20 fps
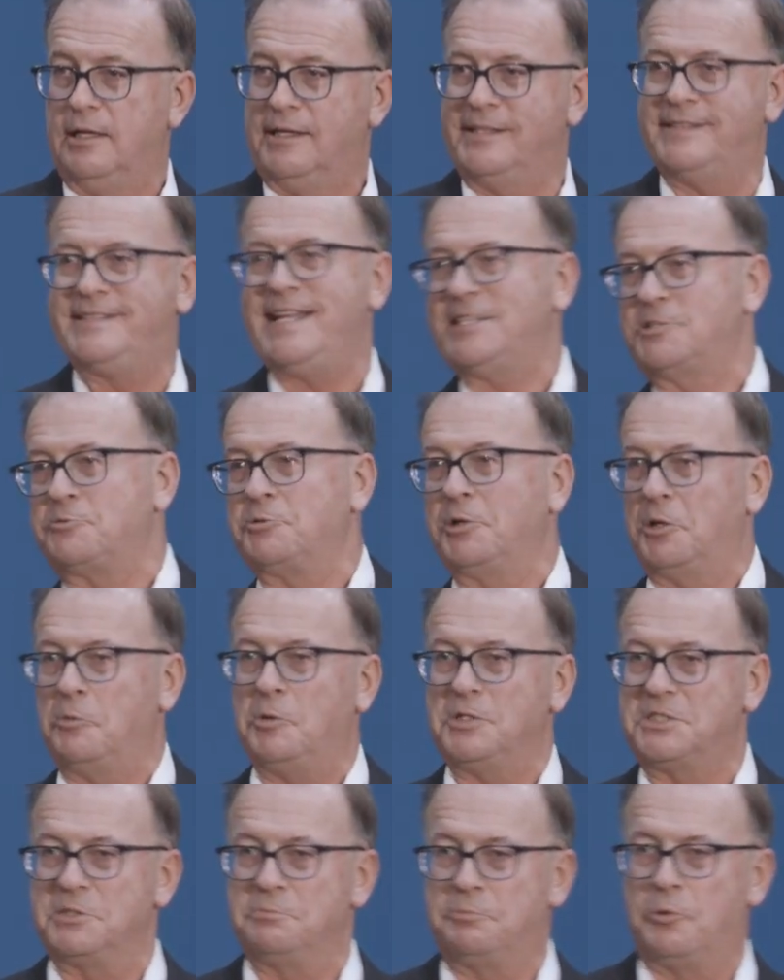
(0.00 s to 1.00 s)
Because that's really
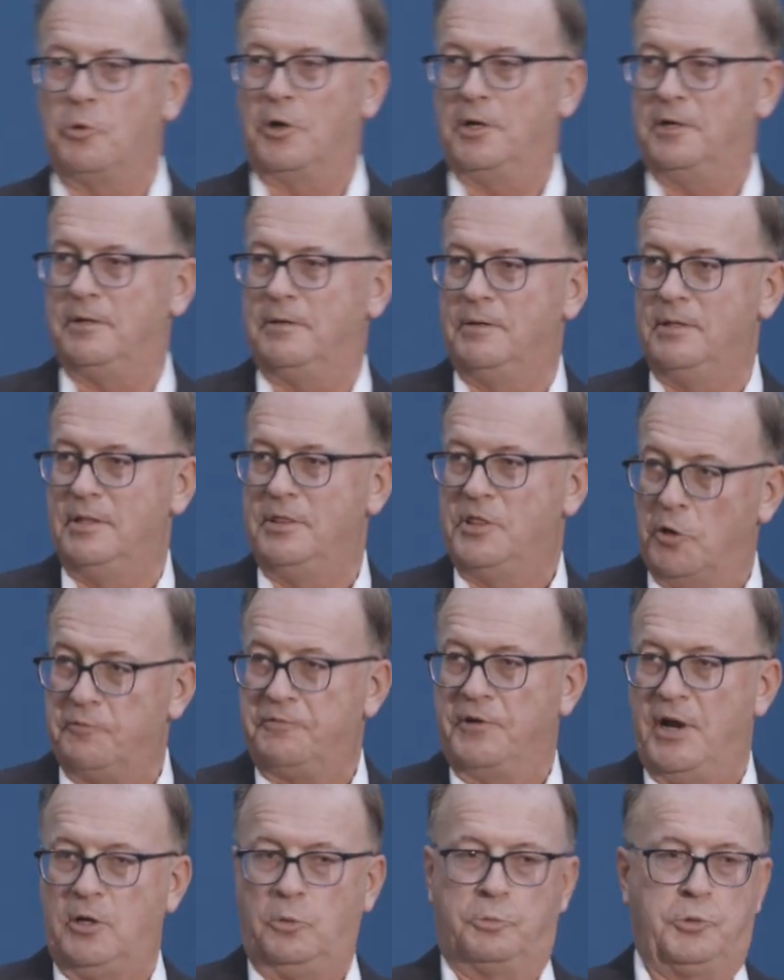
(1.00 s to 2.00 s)
what's important, their
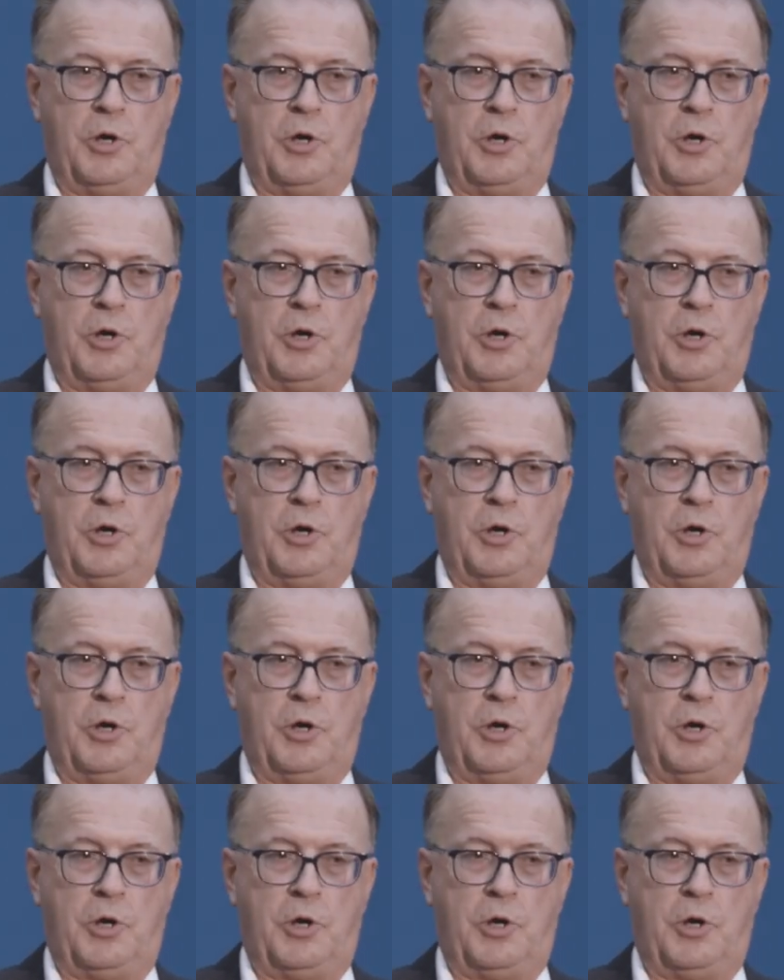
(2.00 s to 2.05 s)
final